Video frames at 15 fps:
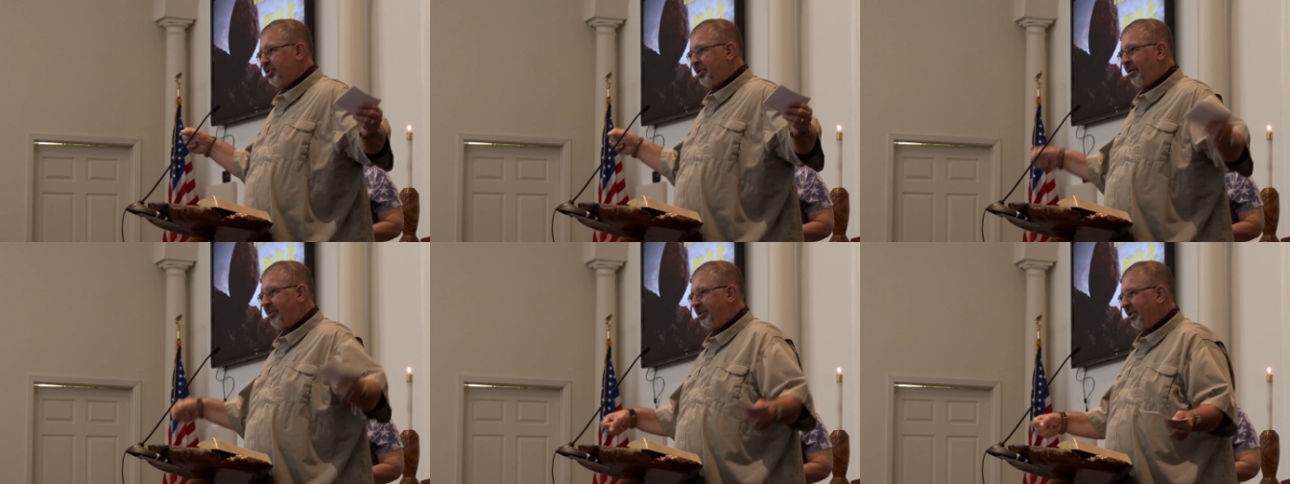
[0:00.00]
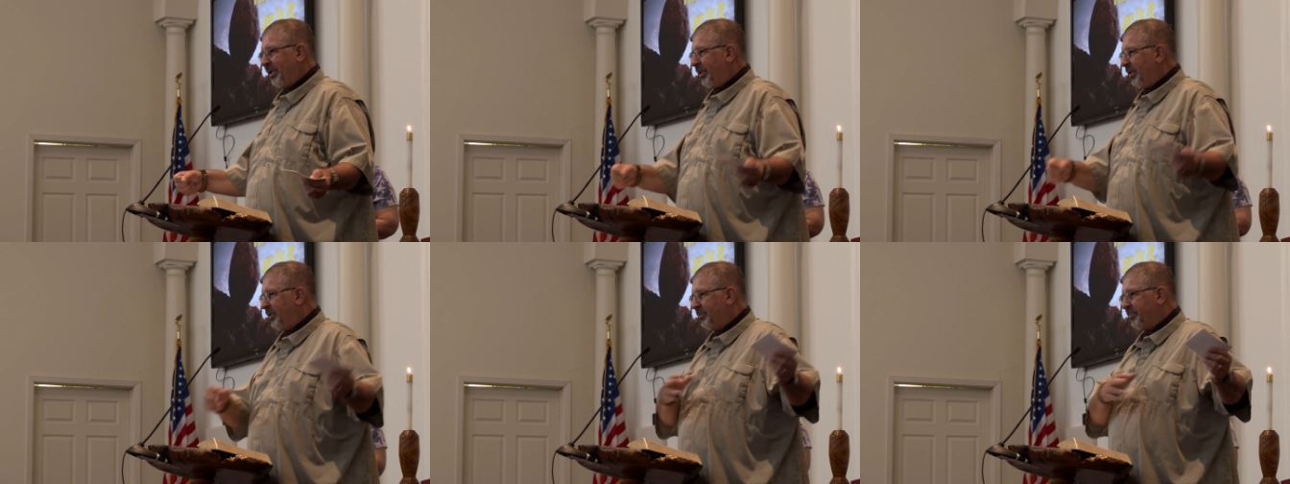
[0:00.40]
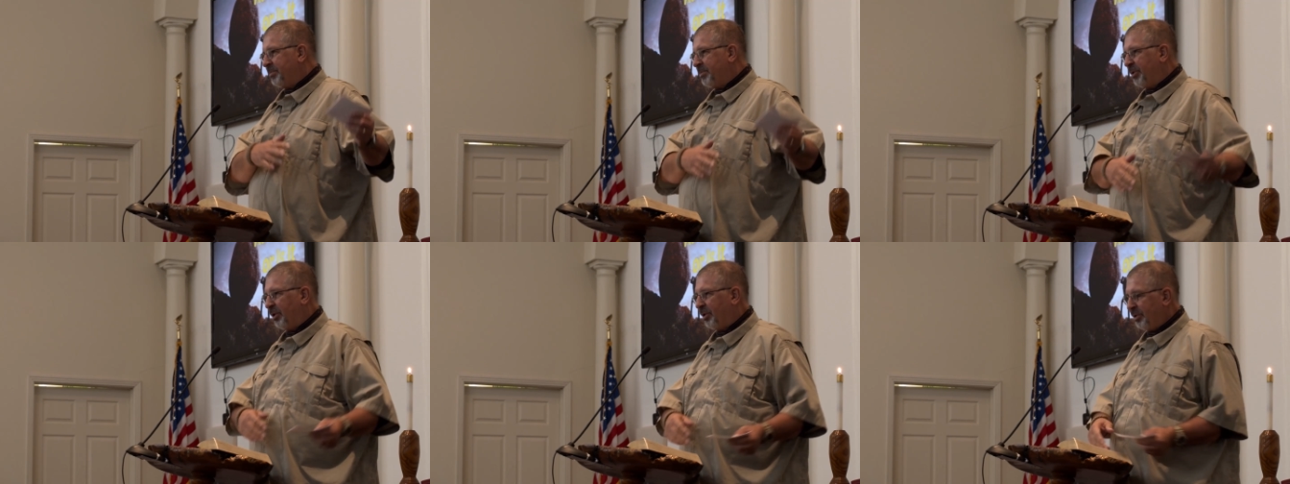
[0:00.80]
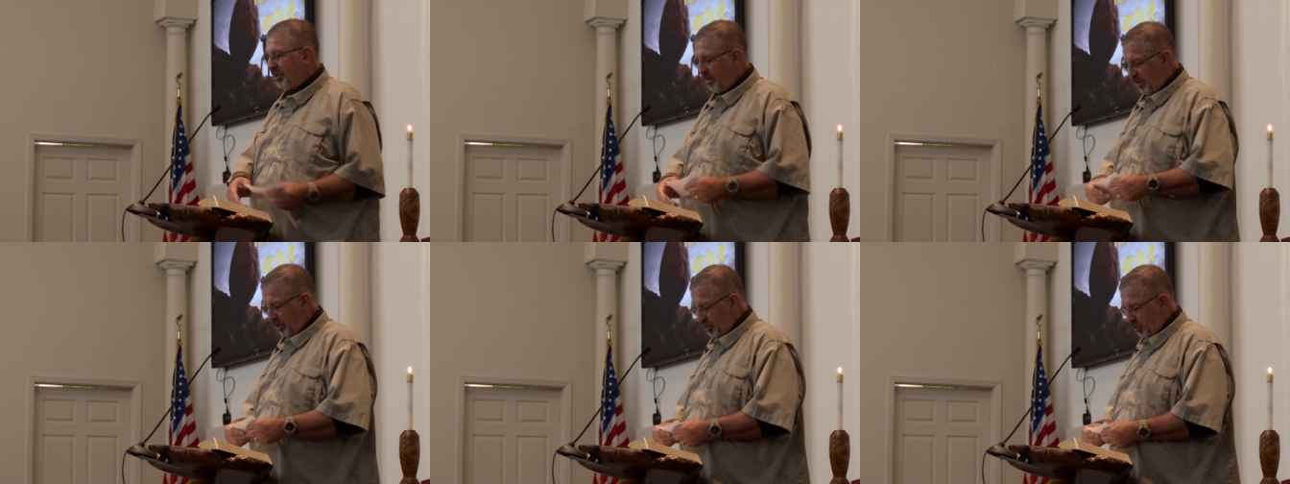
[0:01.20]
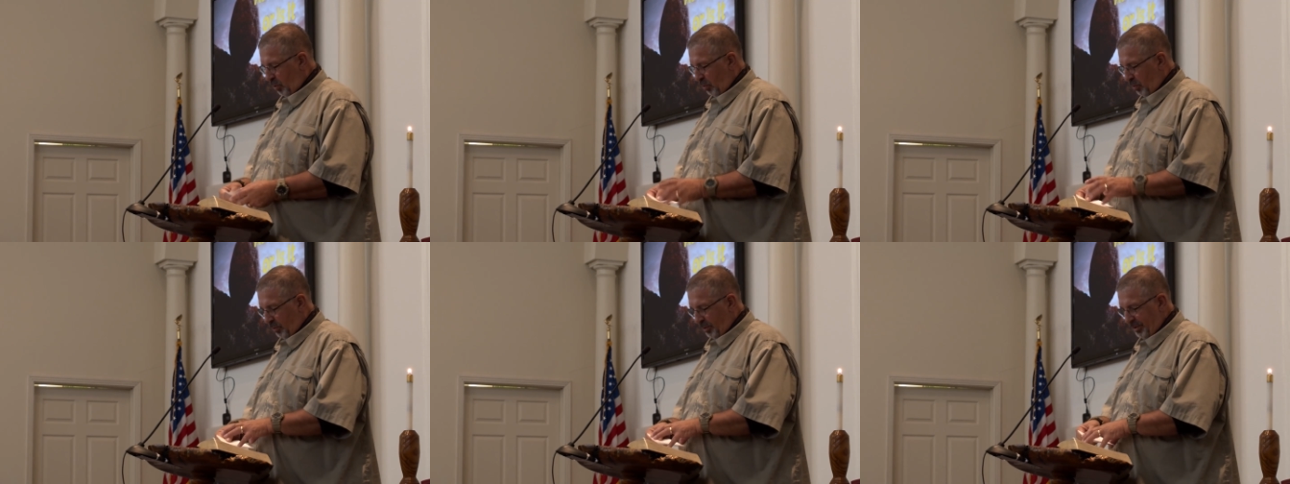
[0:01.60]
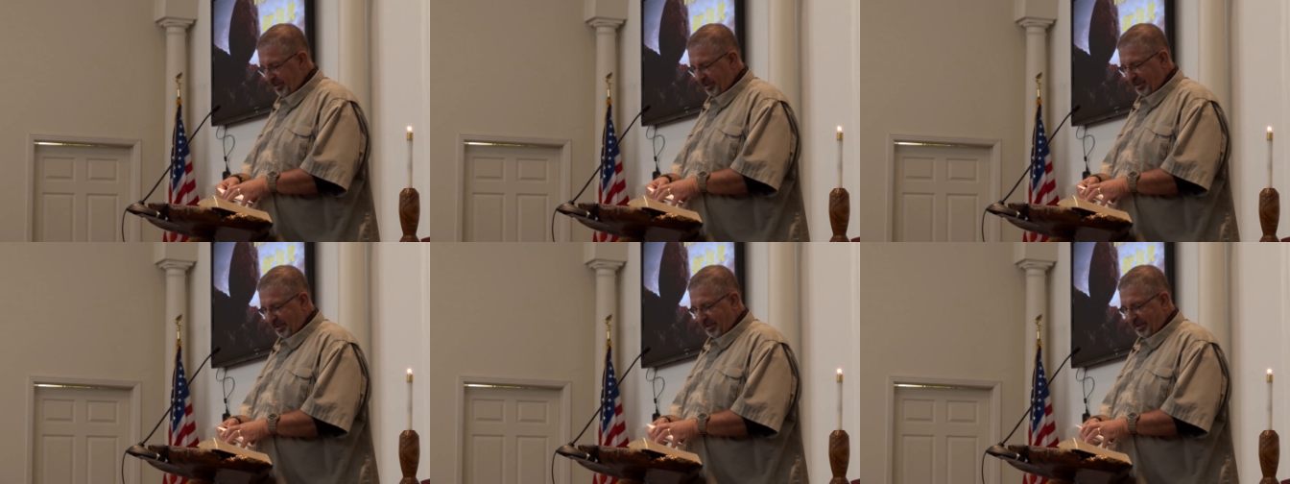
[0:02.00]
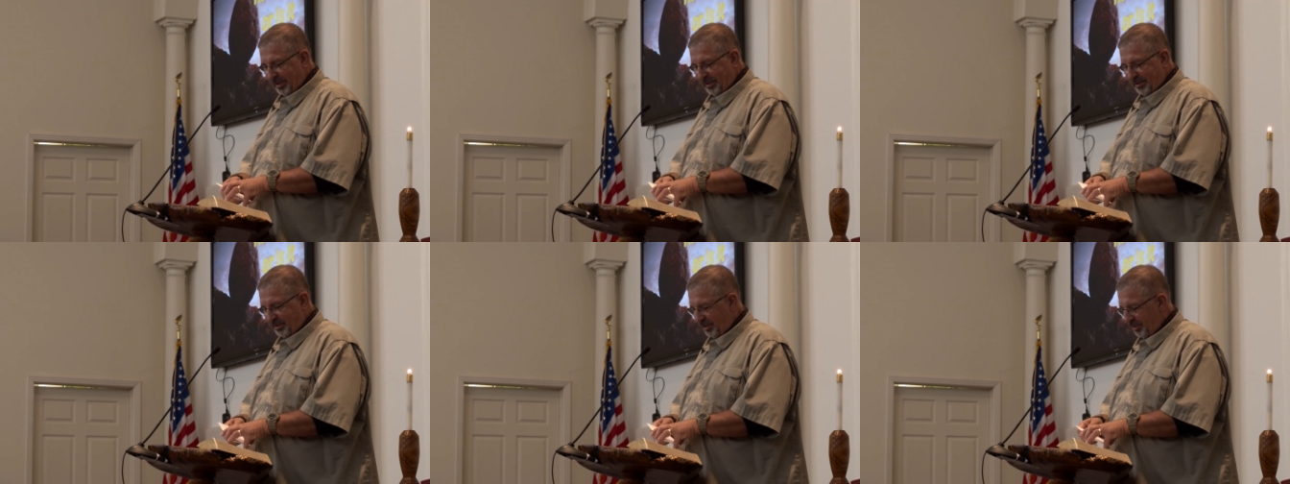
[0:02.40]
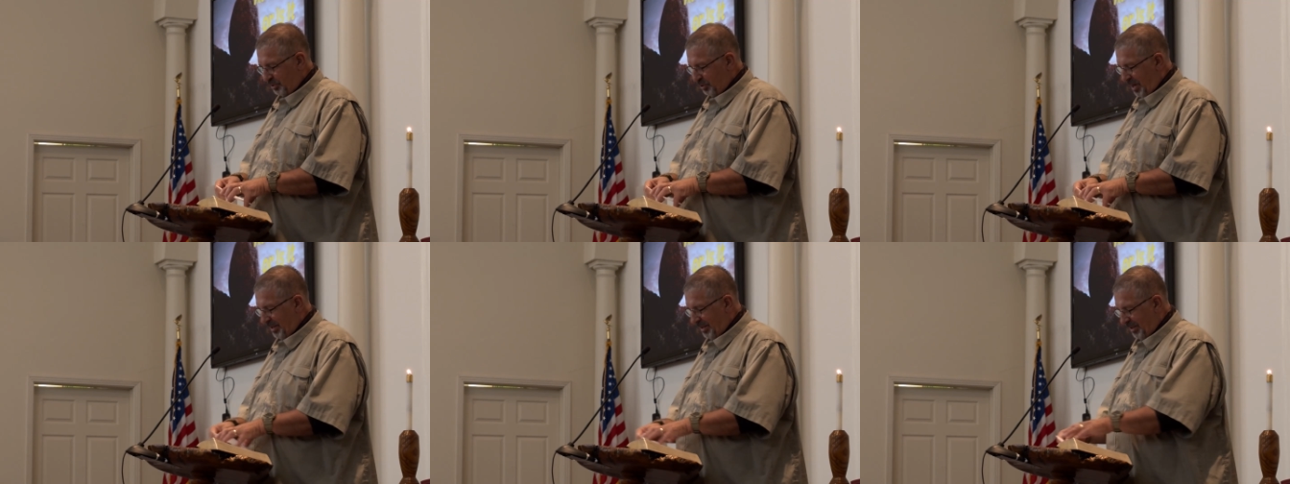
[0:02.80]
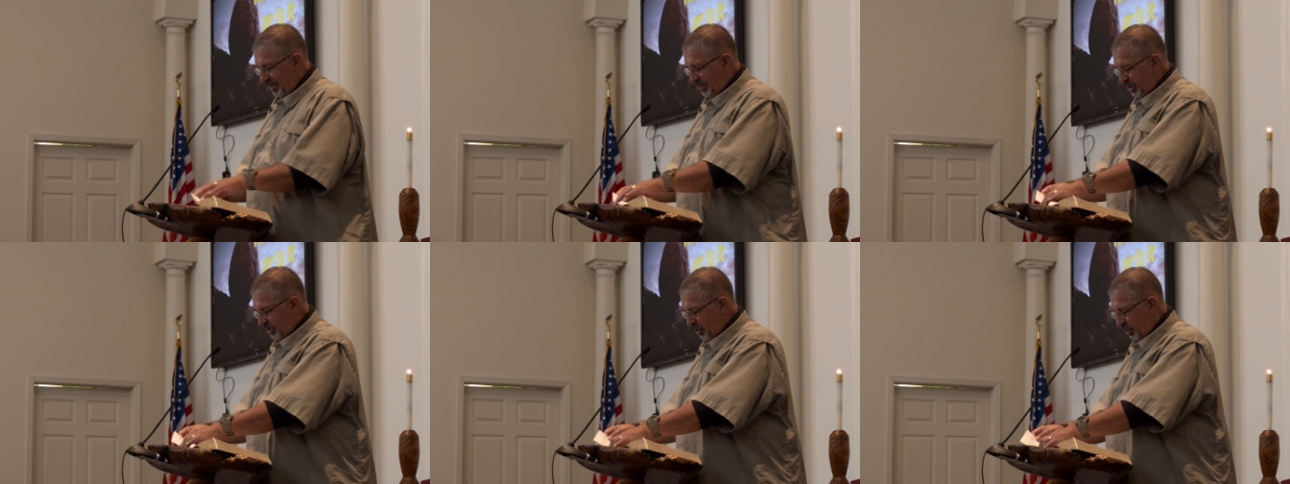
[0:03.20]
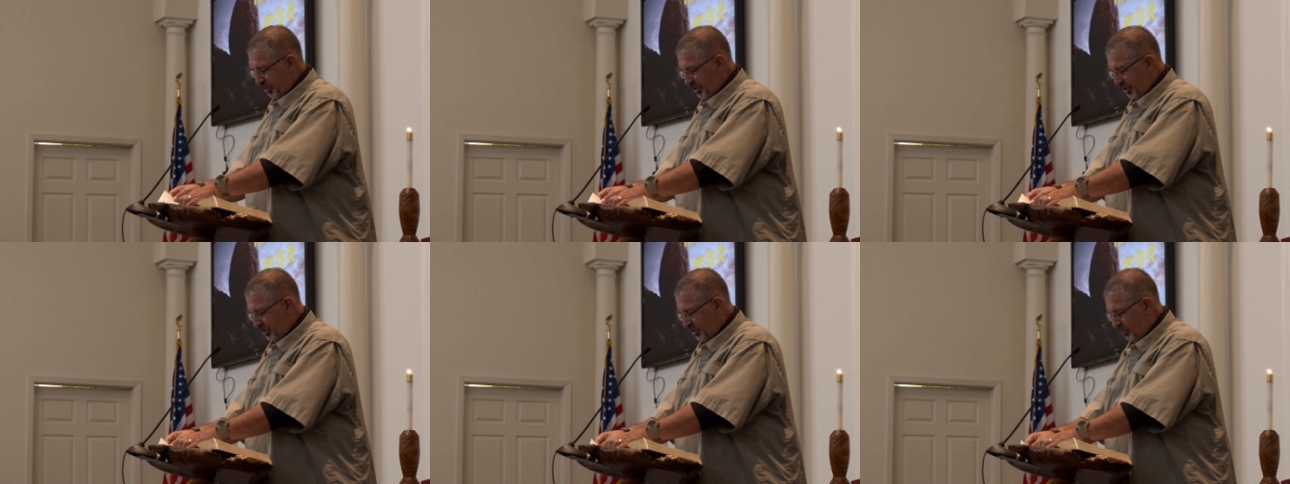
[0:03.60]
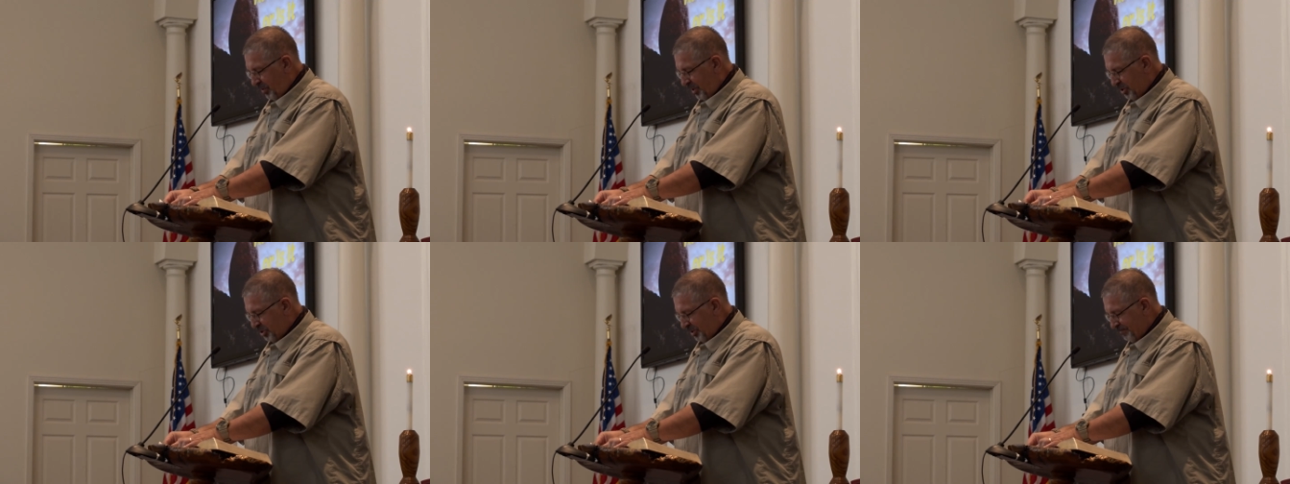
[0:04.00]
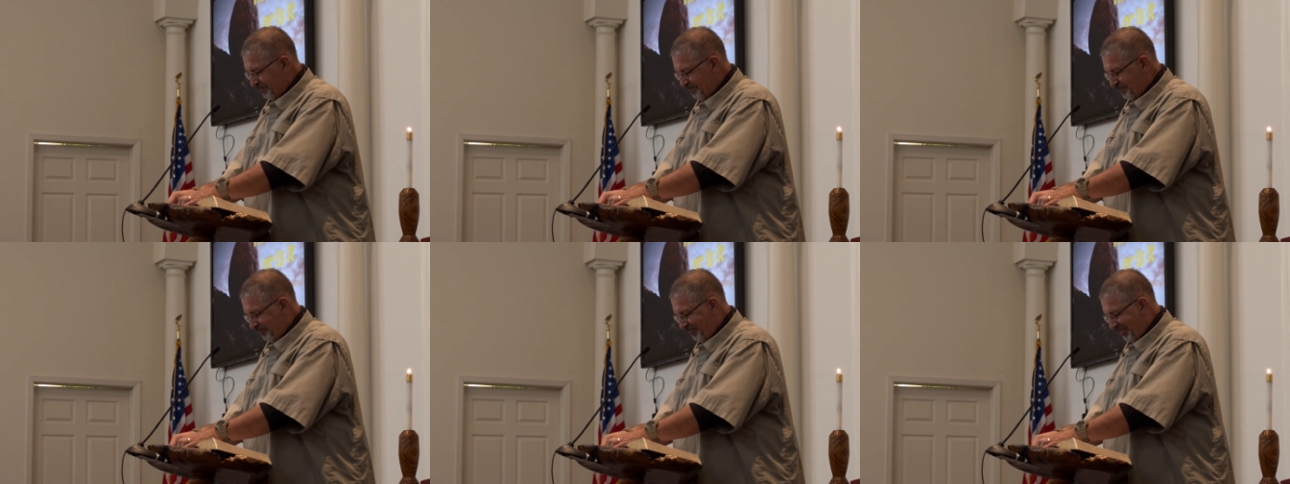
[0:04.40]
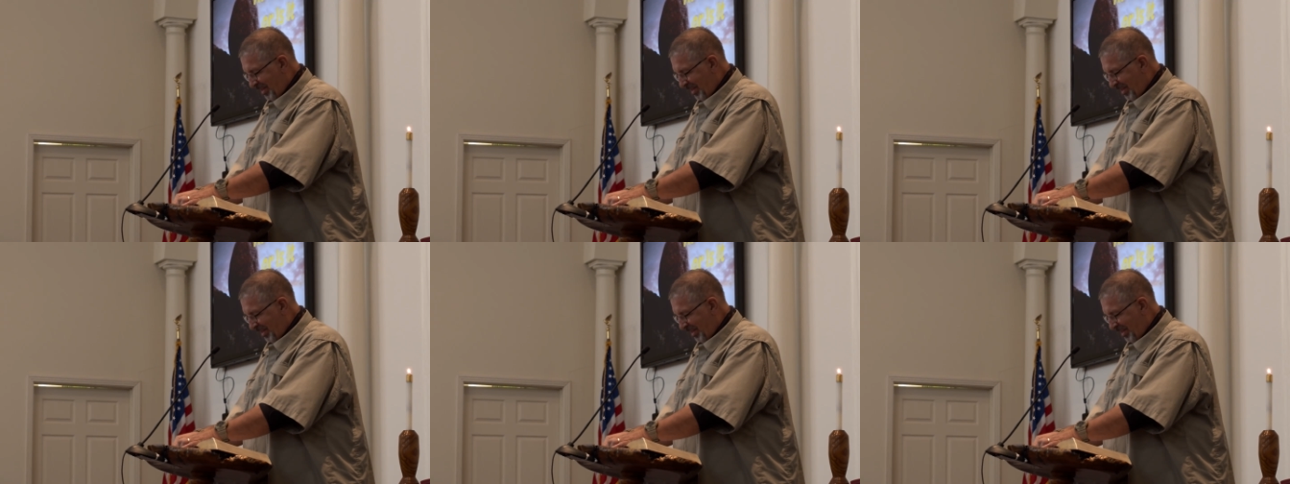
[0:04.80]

start digging and filling in this hole to try to end this whole situation.